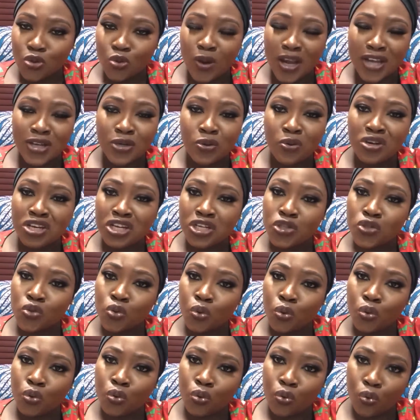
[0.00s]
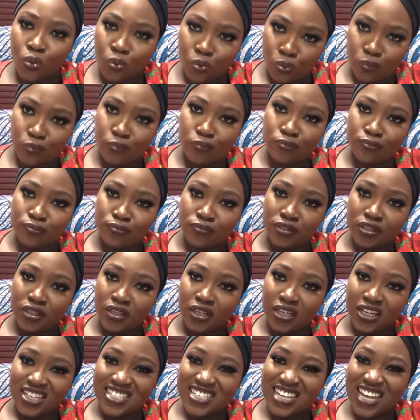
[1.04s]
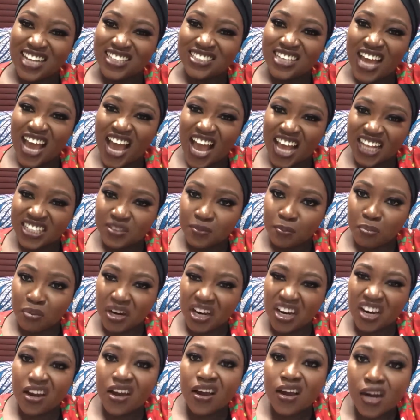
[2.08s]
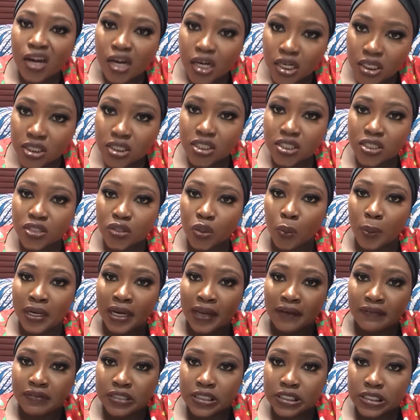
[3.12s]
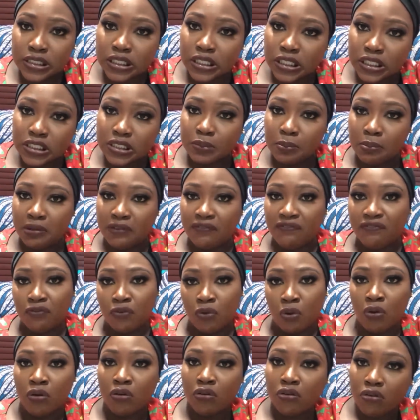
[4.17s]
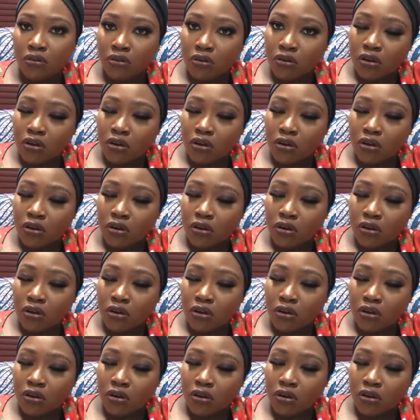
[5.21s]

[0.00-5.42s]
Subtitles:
So I don't need to know that heartbreak hurts when I've seen it before.